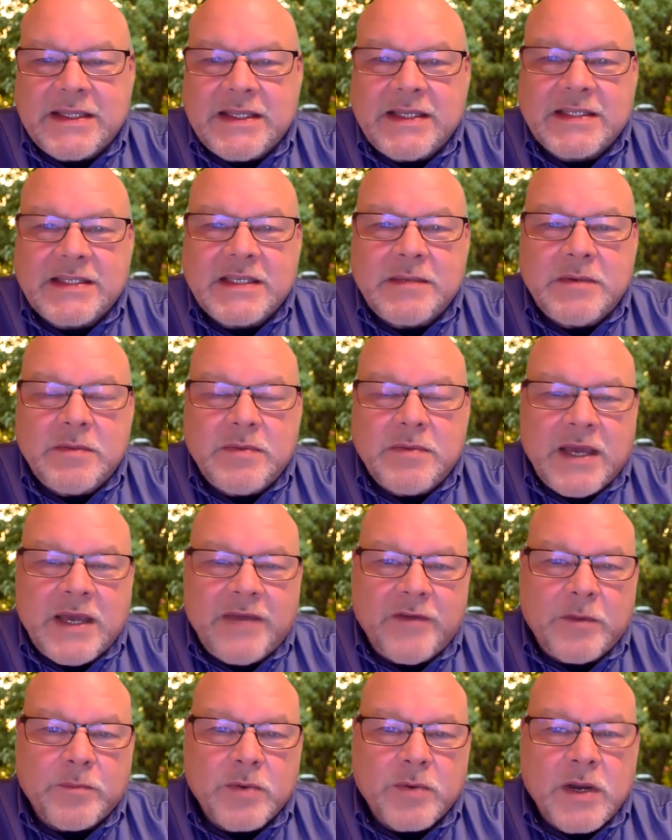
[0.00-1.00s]
they seem to be
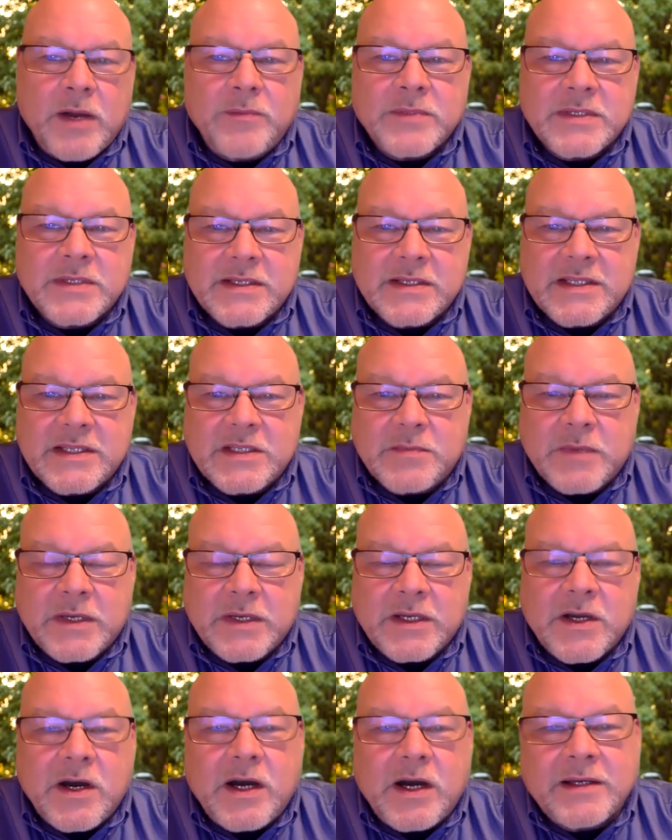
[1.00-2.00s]
having problems since he's been
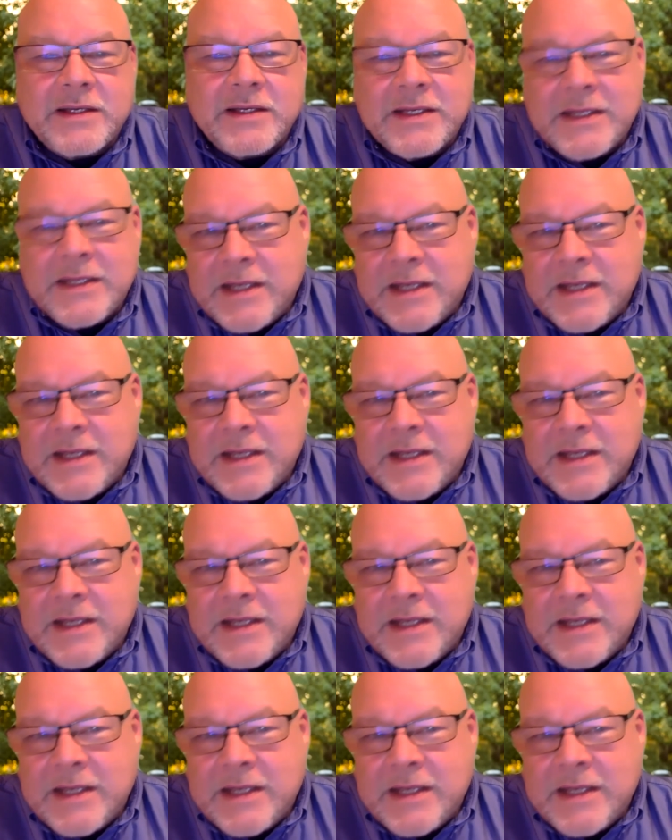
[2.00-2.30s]
gone